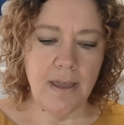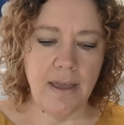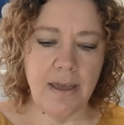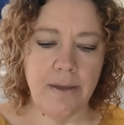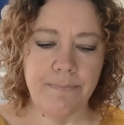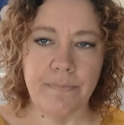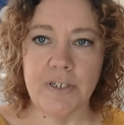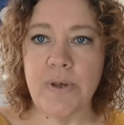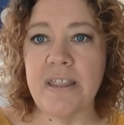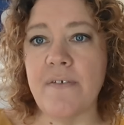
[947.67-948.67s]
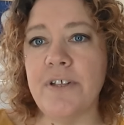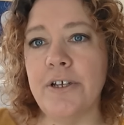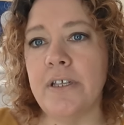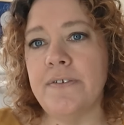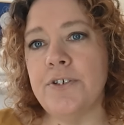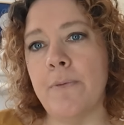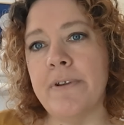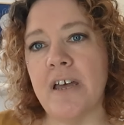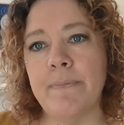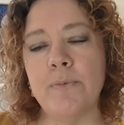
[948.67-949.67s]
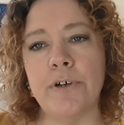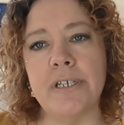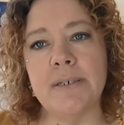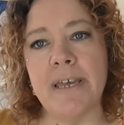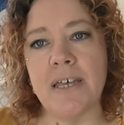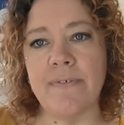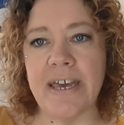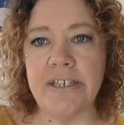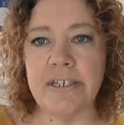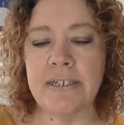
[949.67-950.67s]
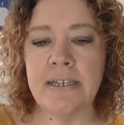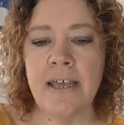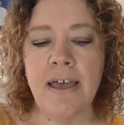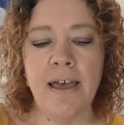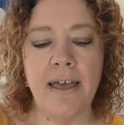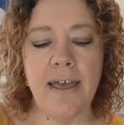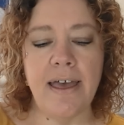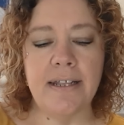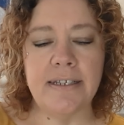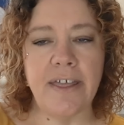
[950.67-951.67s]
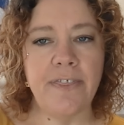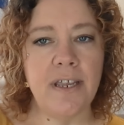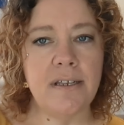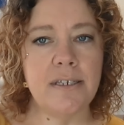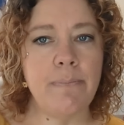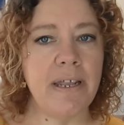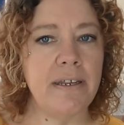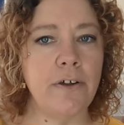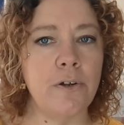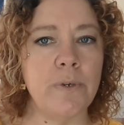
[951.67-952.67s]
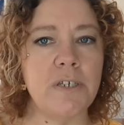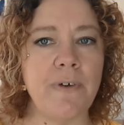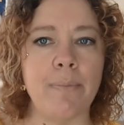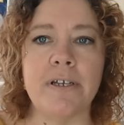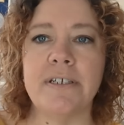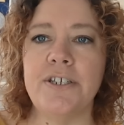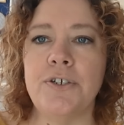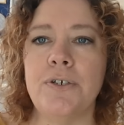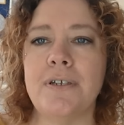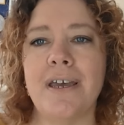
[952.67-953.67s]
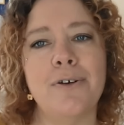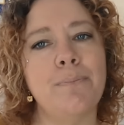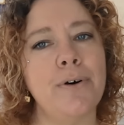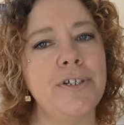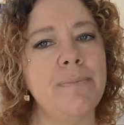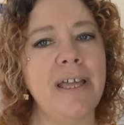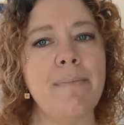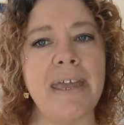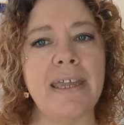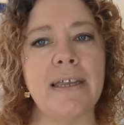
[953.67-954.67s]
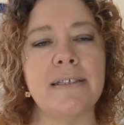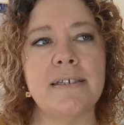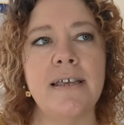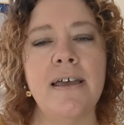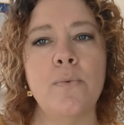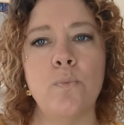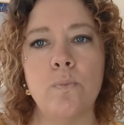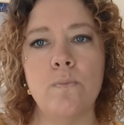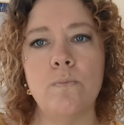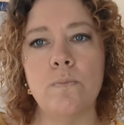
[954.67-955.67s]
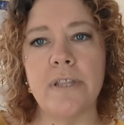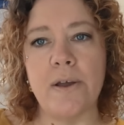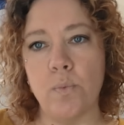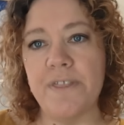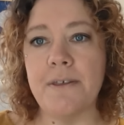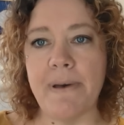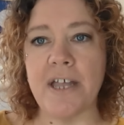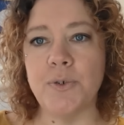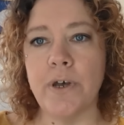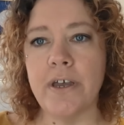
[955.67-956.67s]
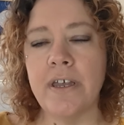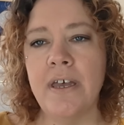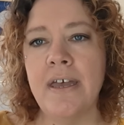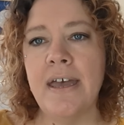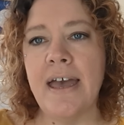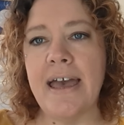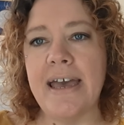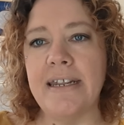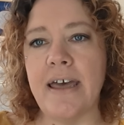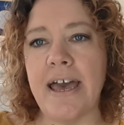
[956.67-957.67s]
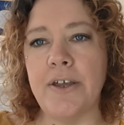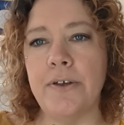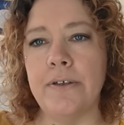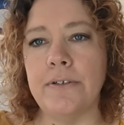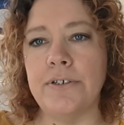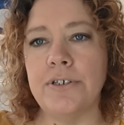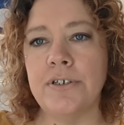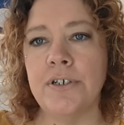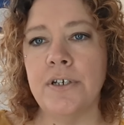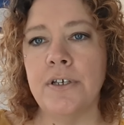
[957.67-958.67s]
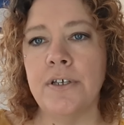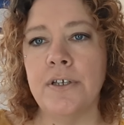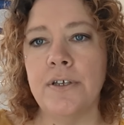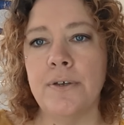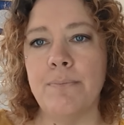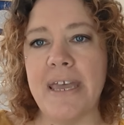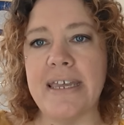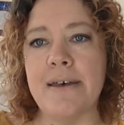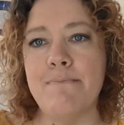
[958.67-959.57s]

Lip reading: So I love the look of this top and I've been wanting to make it for ages. And I think depending on which fabrics I choose, I could possibly make it like with the patchwork, and I could make it